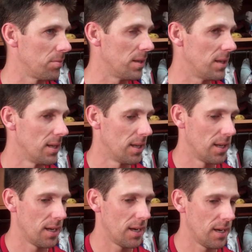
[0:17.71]
But
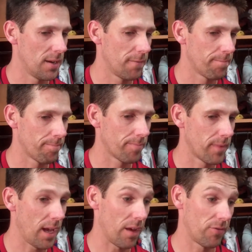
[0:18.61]
um,
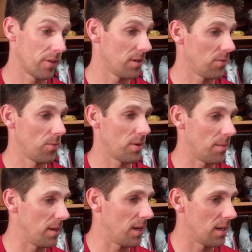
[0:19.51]
yeah, I feel good with where
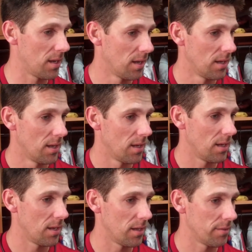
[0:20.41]
I'm at.
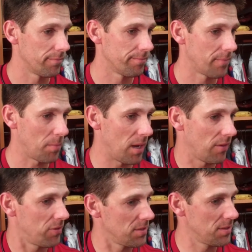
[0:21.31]
my body
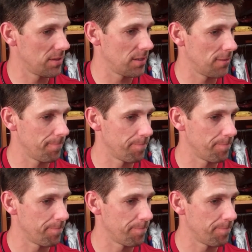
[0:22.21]
feels good.